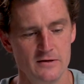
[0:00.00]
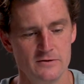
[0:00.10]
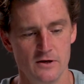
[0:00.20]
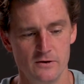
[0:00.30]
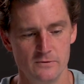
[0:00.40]

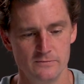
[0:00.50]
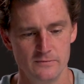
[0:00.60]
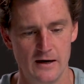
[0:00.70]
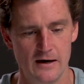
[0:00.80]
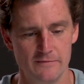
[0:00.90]
So
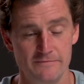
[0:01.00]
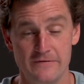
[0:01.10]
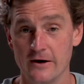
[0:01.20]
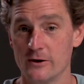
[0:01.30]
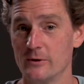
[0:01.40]

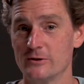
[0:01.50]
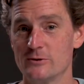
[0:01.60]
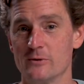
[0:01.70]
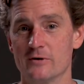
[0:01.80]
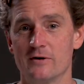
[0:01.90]
very quick
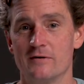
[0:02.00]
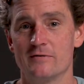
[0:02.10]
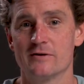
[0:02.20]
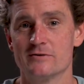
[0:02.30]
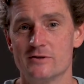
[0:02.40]
tour of
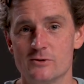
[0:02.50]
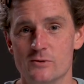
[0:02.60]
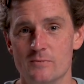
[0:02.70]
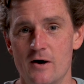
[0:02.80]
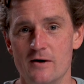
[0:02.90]
the
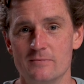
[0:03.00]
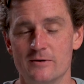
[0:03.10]
constituent model,